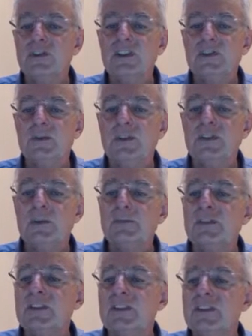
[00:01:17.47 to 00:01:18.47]
because we've got up
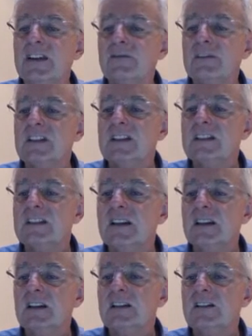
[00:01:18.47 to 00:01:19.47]
to the
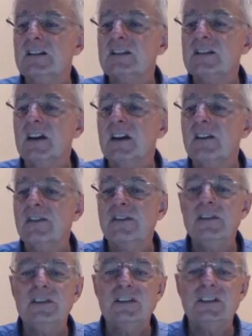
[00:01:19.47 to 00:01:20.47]

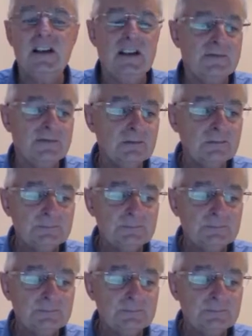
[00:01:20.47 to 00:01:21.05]
76.30 level.